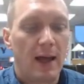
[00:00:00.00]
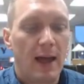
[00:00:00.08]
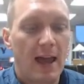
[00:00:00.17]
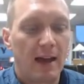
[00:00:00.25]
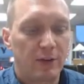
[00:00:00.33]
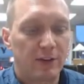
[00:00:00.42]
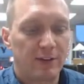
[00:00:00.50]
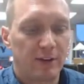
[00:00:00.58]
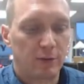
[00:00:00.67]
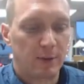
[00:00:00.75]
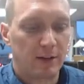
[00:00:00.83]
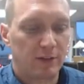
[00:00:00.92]
Average
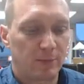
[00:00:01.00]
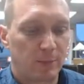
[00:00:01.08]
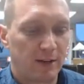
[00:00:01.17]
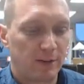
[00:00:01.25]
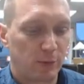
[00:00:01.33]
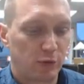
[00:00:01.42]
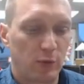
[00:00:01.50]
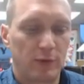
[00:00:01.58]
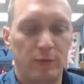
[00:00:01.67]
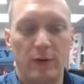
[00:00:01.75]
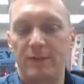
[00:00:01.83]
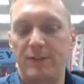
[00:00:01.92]
sales price per square
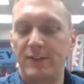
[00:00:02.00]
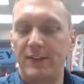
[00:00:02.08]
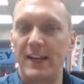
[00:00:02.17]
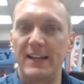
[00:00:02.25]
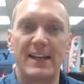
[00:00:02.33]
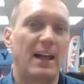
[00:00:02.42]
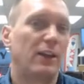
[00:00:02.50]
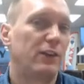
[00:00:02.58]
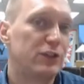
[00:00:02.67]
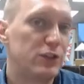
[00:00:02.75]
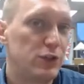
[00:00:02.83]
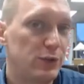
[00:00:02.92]
foot,
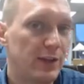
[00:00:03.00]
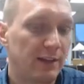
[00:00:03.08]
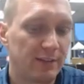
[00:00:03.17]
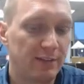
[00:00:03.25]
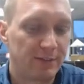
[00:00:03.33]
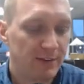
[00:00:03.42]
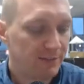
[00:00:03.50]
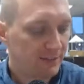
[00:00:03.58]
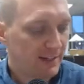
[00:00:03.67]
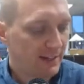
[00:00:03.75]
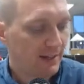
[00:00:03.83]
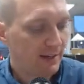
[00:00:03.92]
$58 in
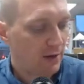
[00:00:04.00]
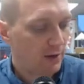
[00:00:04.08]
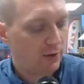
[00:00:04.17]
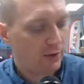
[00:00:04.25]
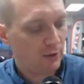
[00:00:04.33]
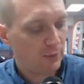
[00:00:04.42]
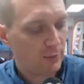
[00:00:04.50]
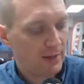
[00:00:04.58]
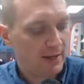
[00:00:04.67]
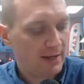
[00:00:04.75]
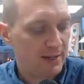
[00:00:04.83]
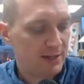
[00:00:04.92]
2015, all the
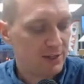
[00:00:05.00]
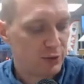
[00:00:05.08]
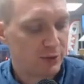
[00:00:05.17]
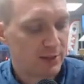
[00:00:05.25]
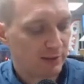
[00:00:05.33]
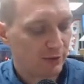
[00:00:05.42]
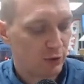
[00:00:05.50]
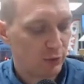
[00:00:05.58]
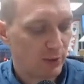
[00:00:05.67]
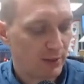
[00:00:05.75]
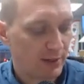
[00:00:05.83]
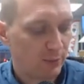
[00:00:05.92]
way into
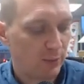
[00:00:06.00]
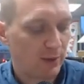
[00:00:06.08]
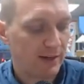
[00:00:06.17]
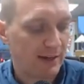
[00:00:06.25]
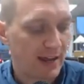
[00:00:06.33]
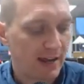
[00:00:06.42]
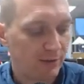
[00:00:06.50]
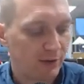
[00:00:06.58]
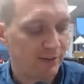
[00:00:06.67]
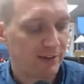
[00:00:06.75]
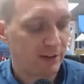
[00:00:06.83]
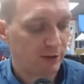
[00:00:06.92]
2020. We're at an average
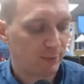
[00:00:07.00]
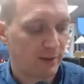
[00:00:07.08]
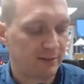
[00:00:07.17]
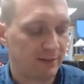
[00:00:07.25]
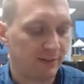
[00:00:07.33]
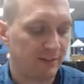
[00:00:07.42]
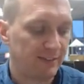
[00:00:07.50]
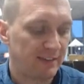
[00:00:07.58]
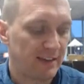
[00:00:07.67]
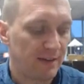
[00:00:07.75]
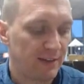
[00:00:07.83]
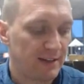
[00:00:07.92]
sales price of
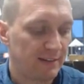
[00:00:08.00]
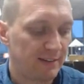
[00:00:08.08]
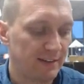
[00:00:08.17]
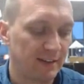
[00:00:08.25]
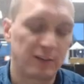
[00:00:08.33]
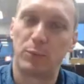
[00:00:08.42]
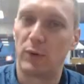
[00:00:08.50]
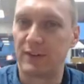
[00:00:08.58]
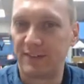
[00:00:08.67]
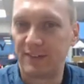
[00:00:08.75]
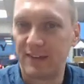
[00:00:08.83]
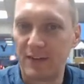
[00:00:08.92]

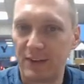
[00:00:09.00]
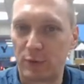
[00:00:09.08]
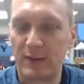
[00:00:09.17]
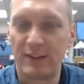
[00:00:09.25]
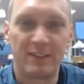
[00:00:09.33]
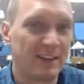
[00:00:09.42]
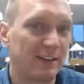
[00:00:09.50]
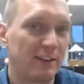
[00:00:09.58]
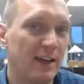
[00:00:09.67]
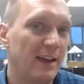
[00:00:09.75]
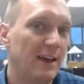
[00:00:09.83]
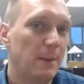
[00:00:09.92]
76.73 cents
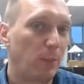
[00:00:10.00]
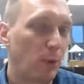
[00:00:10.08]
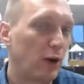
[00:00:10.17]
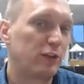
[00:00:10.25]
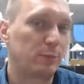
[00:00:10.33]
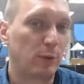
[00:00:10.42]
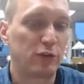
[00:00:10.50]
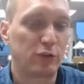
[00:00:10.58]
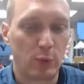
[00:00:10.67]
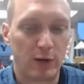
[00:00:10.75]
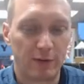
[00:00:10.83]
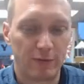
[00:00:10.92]
price per
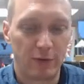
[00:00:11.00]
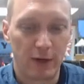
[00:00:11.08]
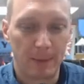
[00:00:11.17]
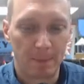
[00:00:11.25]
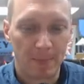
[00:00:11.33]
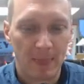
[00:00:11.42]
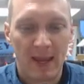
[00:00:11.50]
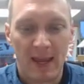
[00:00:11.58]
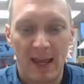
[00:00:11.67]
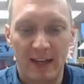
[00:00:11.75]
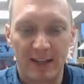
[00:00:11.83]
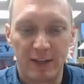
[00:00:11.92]
square foot.
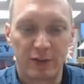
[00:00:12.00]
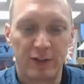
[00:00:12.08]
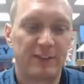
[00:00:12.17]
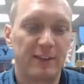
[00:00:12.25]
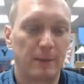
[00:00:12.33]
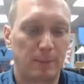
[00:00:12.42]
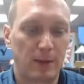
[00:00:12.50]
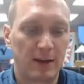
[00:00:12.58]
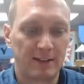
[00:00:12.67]
And again, you can see the price